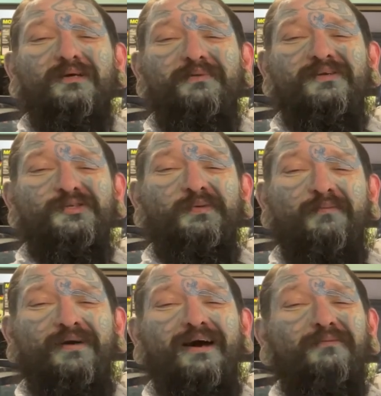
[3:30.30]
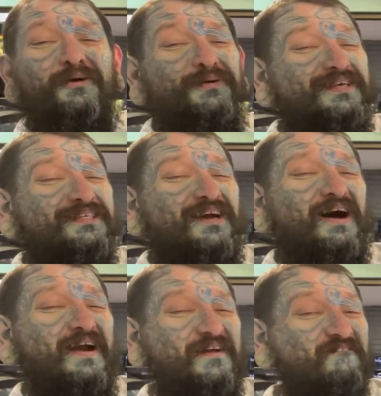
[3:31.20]
because my power bill is
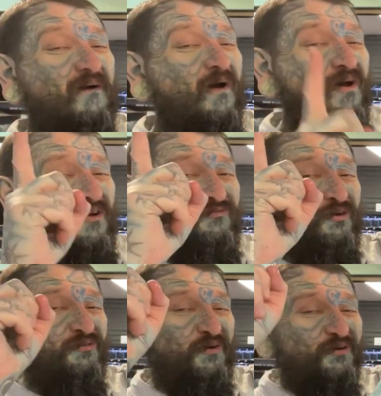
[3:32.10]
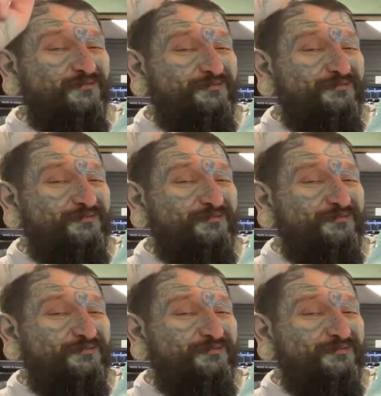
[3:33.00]
kind of through the roof.